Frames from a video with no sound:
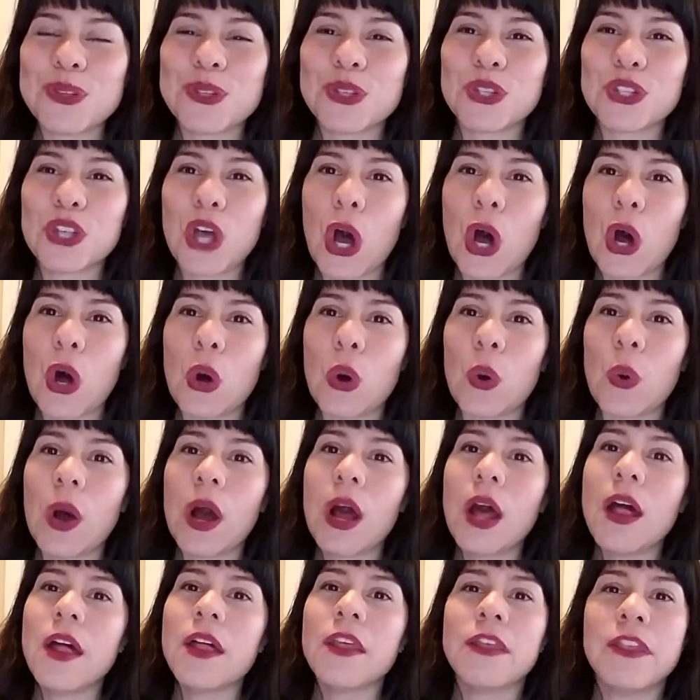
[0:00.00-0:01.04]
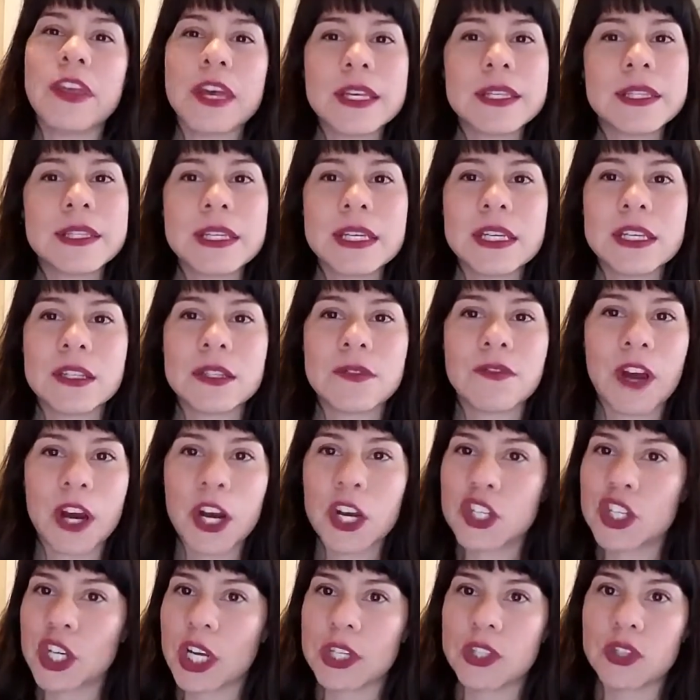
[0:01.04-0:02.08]
So this is
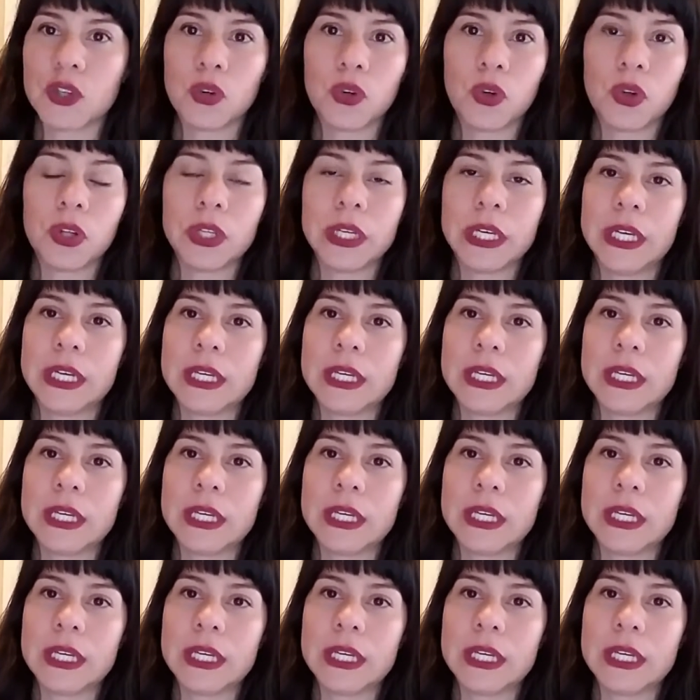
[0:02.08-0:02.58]
very gentle.